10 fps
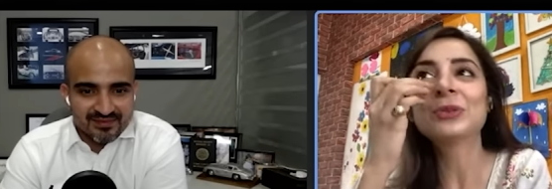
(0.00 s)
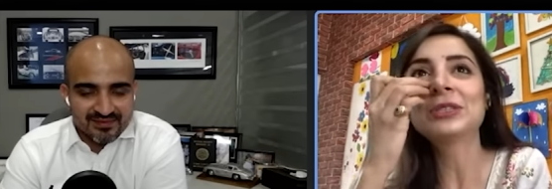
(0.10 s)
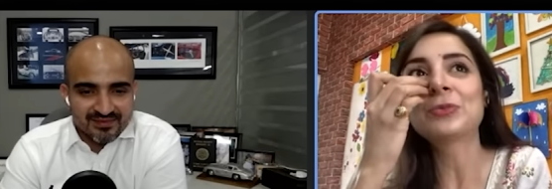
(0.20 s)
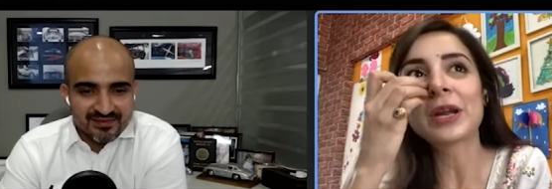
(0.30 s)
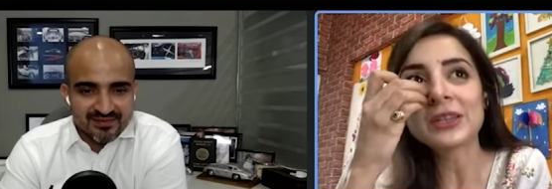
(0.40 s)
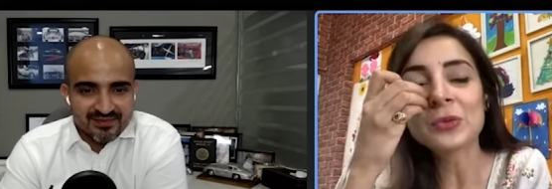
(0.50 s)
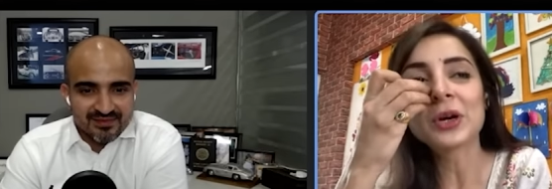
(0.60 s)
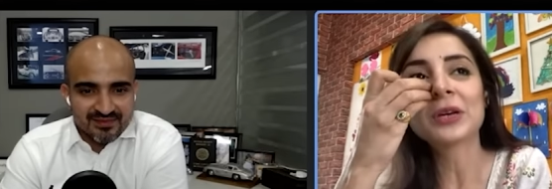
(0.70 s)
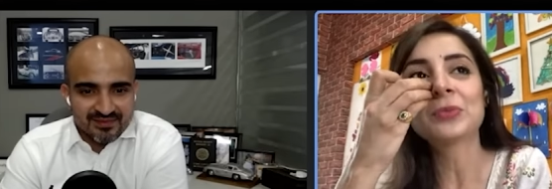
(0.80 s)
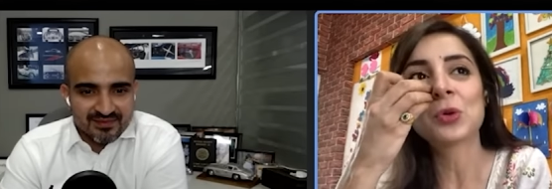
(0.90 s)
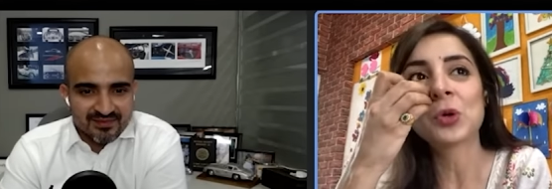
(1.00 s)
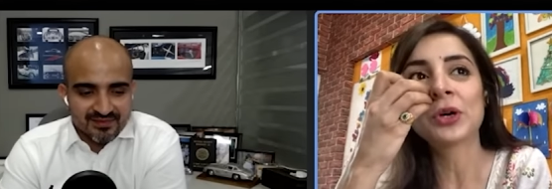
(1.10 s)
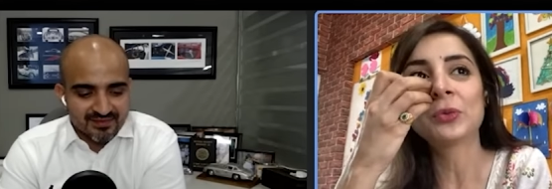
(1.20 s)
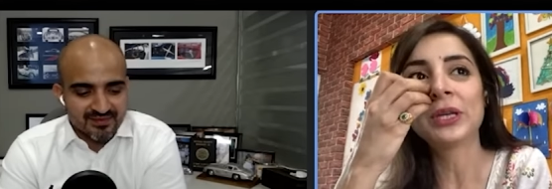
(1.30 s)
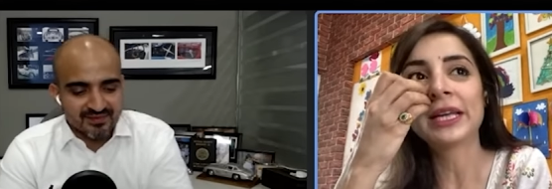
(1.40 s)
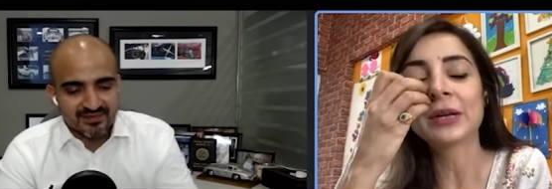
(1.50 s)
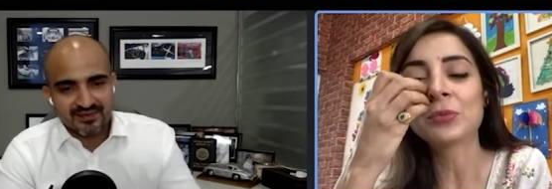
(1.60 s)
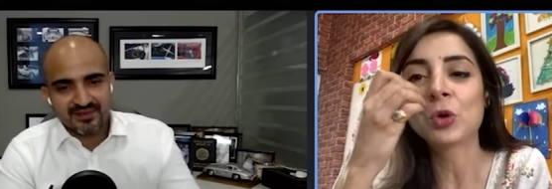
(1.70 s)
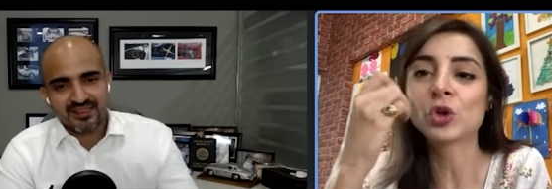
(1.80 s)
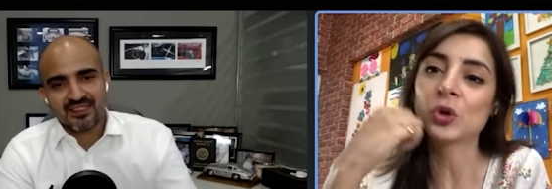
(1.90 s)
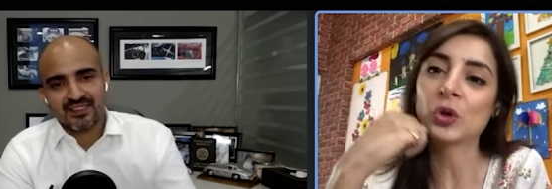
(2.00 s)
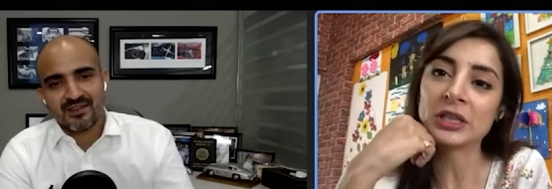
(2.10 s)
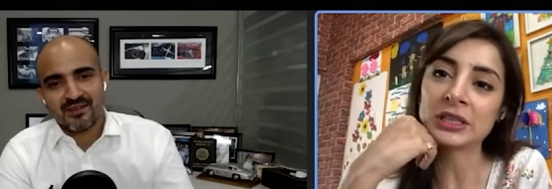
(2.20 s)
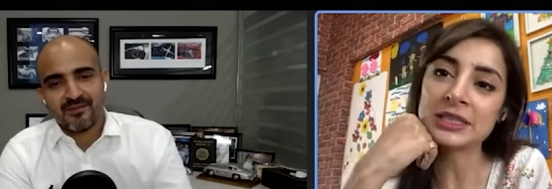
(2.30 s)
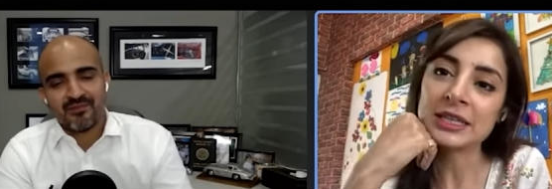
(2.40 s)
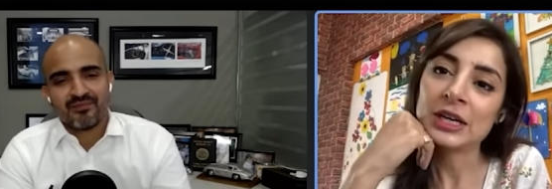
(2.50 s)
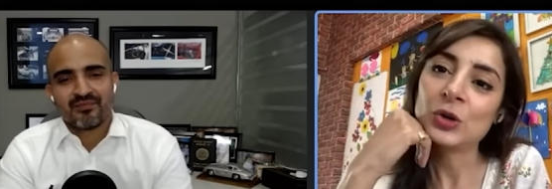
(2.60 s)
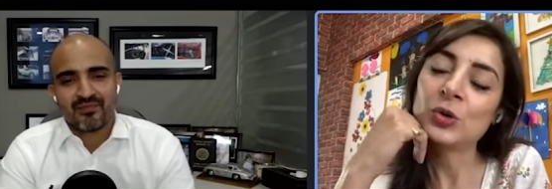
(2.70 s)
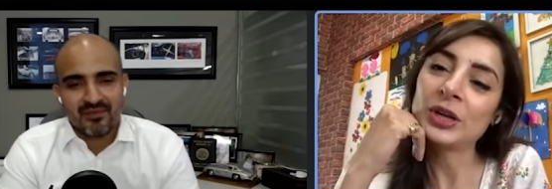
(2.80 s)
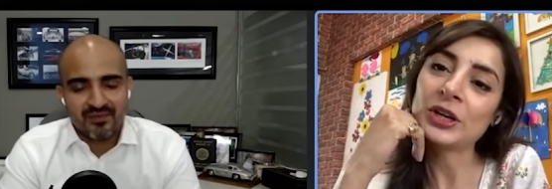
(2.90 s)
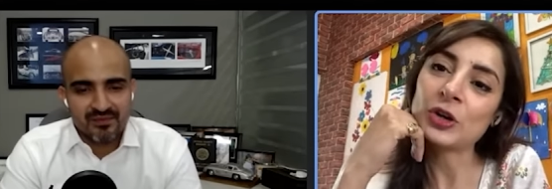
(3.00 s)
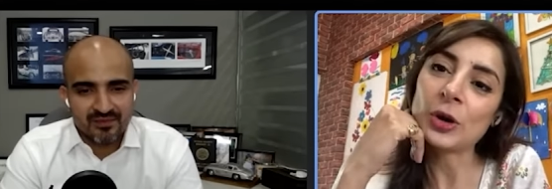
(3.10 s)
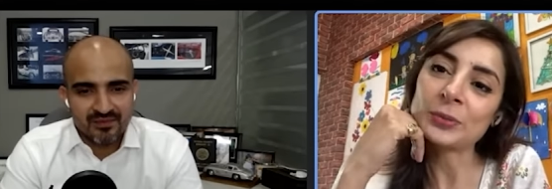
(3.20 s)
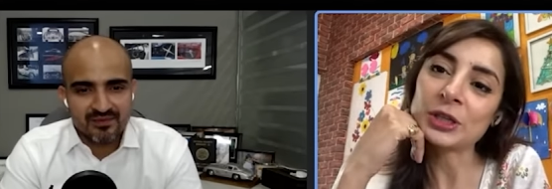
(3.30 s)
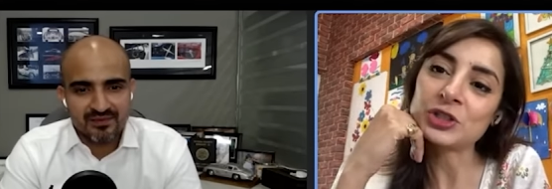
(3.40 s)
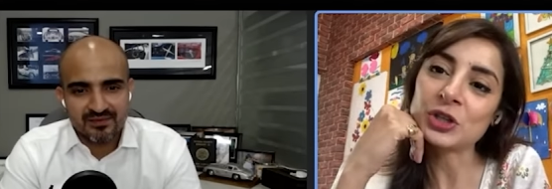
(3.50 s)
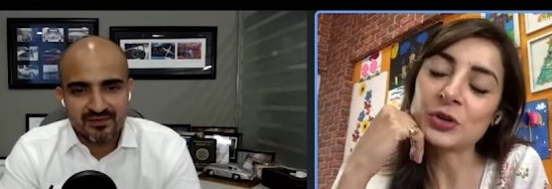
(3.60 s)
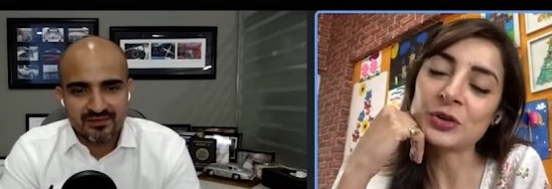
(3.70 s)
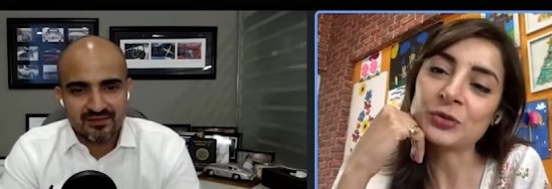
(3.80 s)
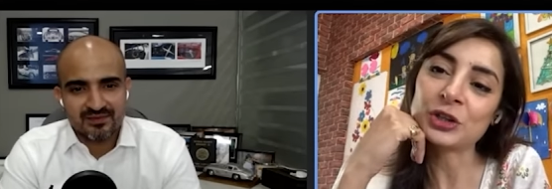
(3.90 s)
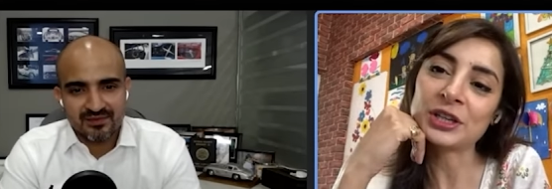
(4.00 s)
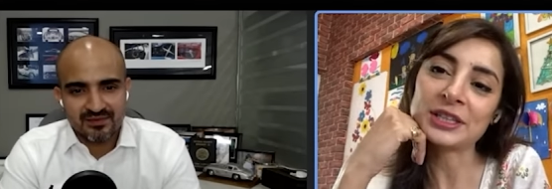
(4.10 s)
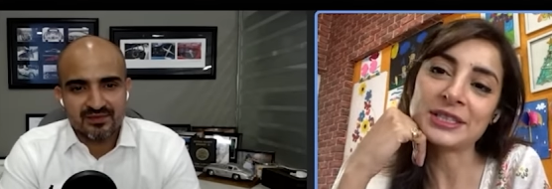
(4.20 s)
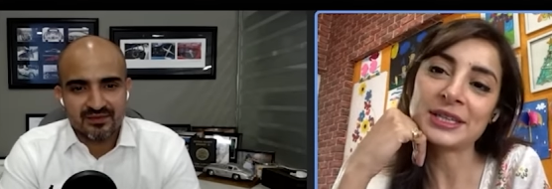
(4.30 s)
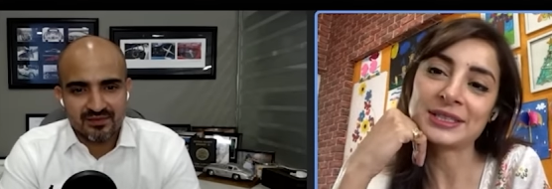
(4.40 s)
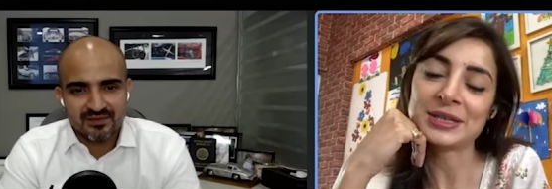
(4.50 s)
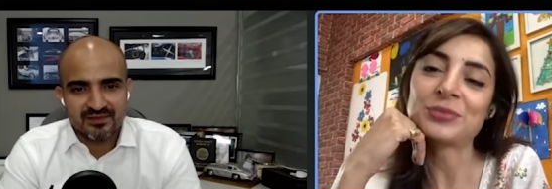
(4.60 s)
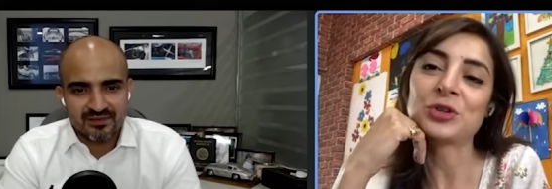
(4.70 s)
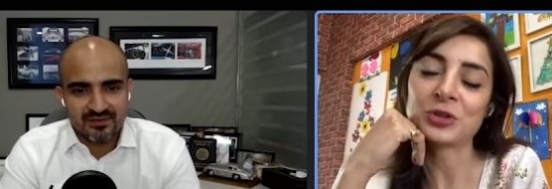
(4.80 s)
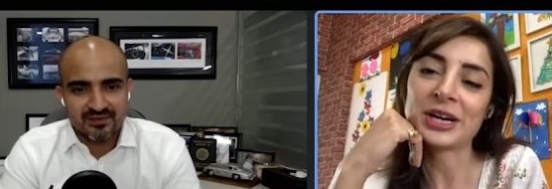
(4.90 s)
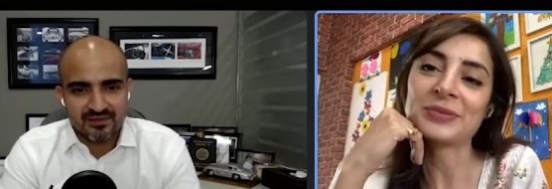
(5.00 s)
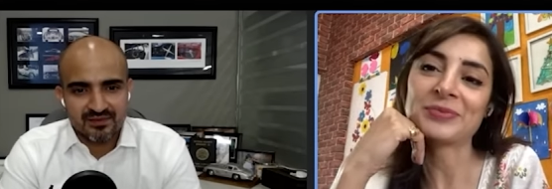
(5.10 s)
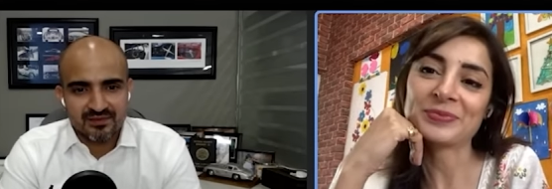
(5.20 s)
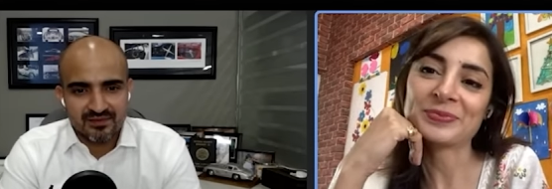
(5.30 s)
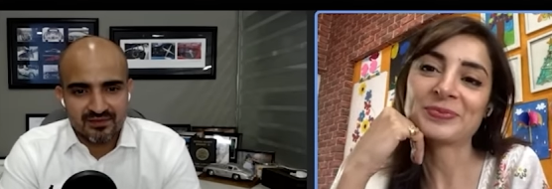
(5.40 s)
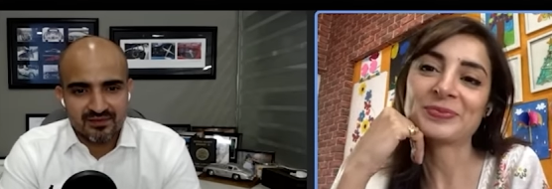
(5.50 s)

Speaker 1: once we spread the word more we'll get more donors who can adopt our children for the karzai Hasna program